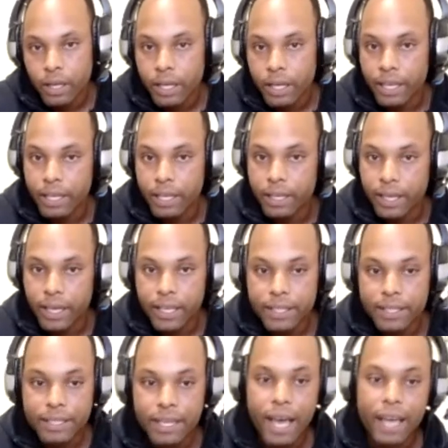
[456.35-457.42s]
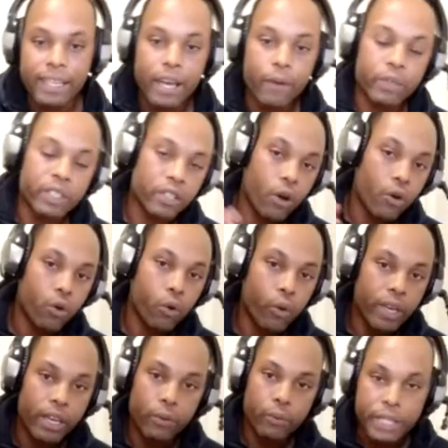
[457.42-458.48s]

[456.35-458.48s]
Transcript: It's not that we don't quit,